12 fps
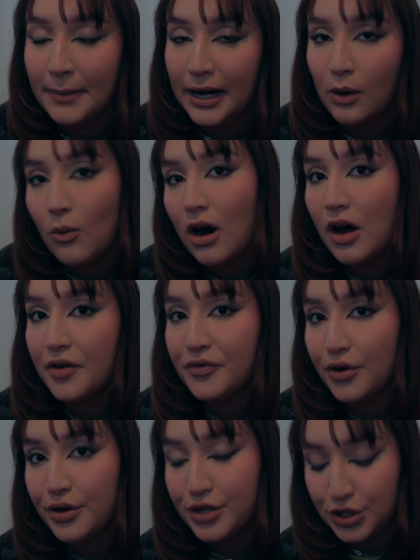I want
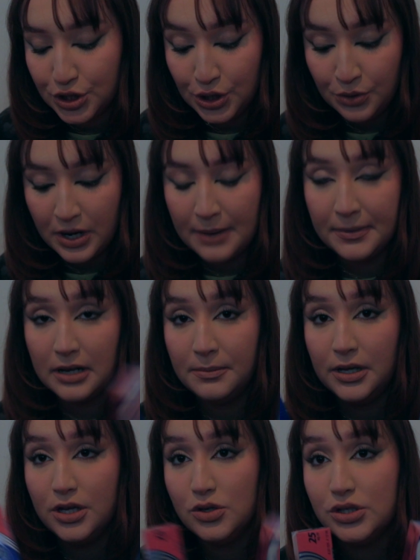for the shoot, I'm going to
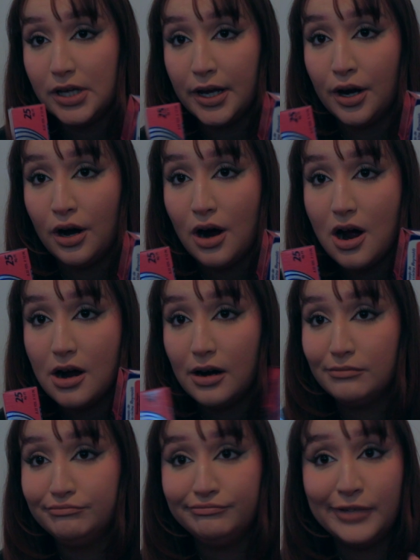be using
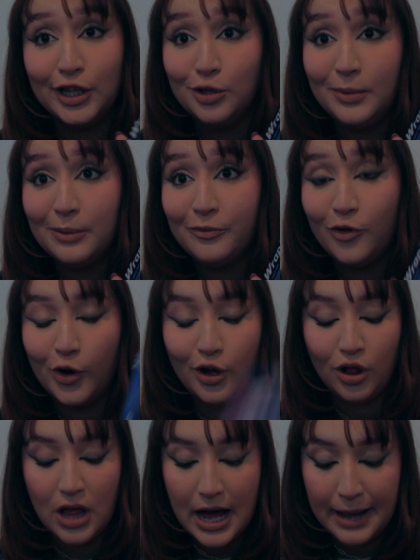aluminum
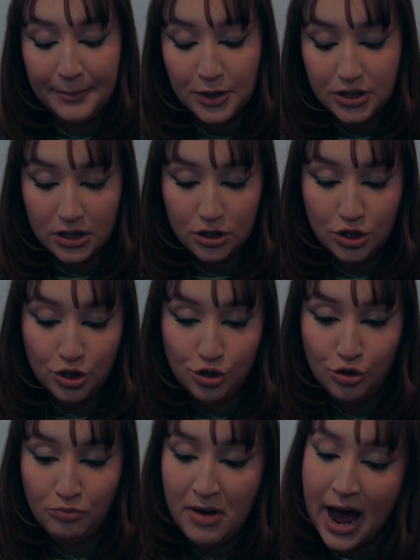foil. I'm using
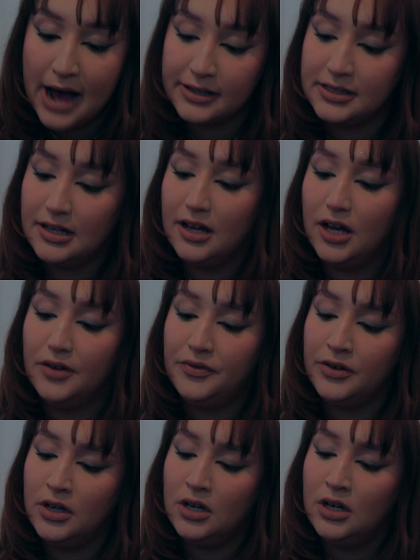2 packs
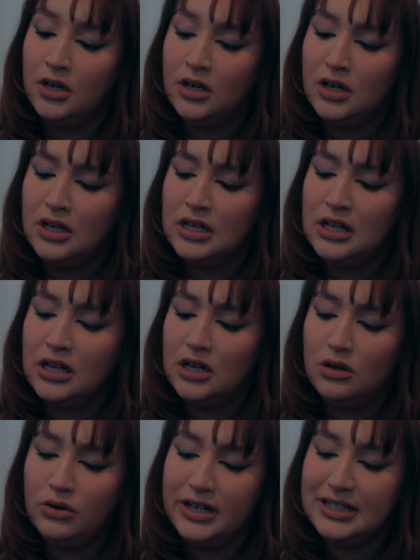of,
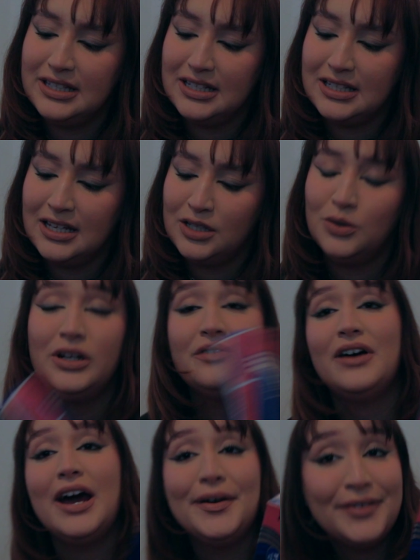what is this,
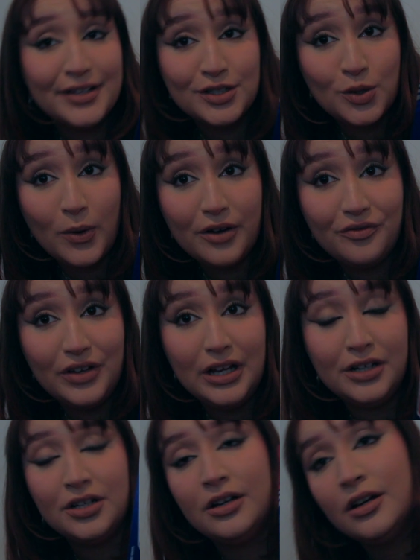25 square
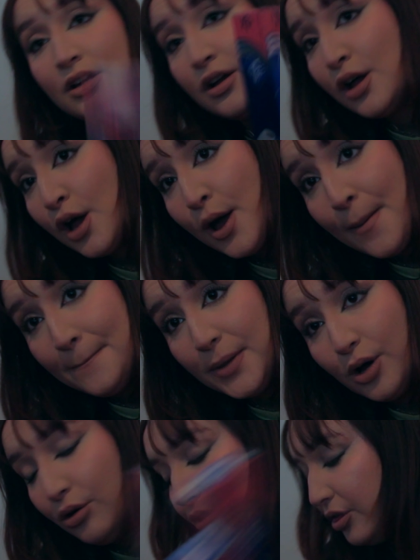feet.
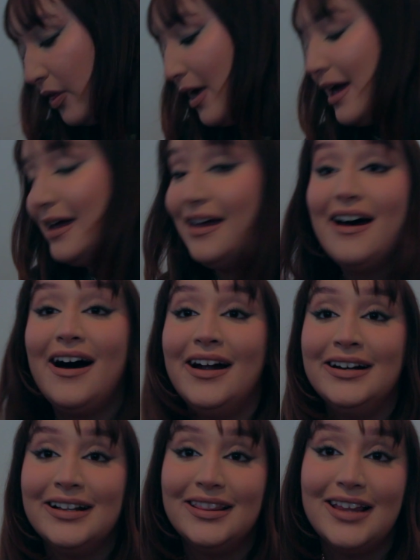Both,
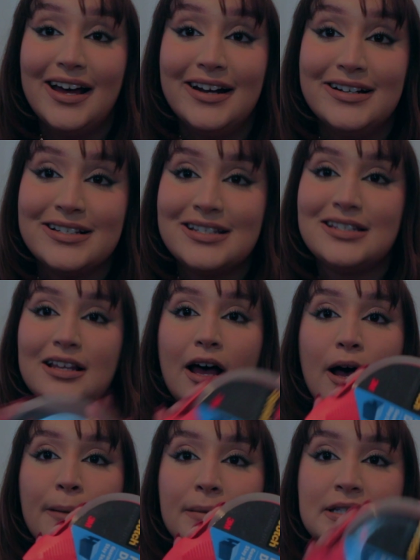and then
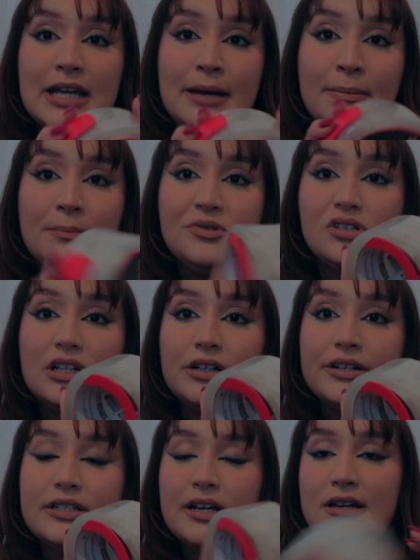some tape. I'm using
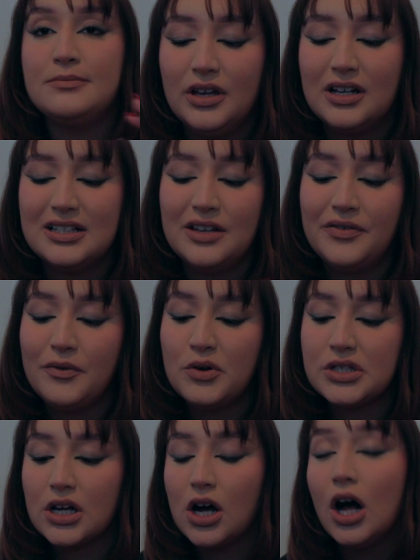clear tape because if it
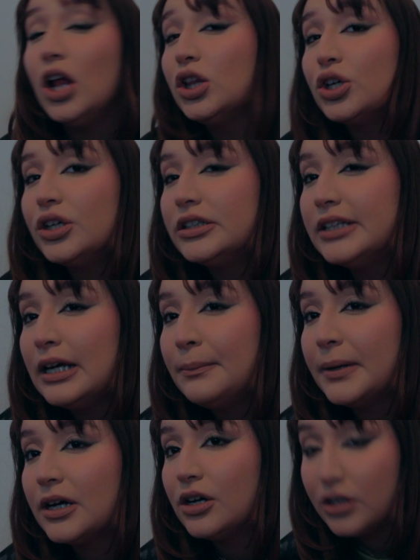was a color
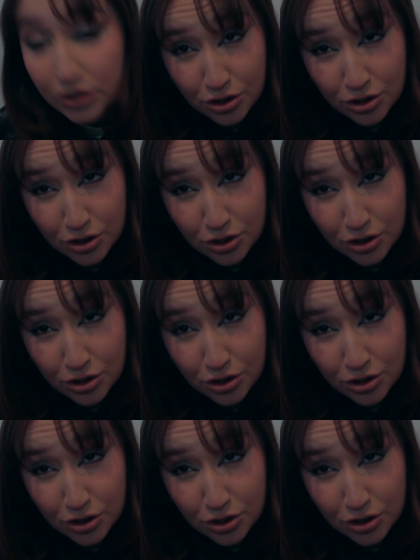tape it could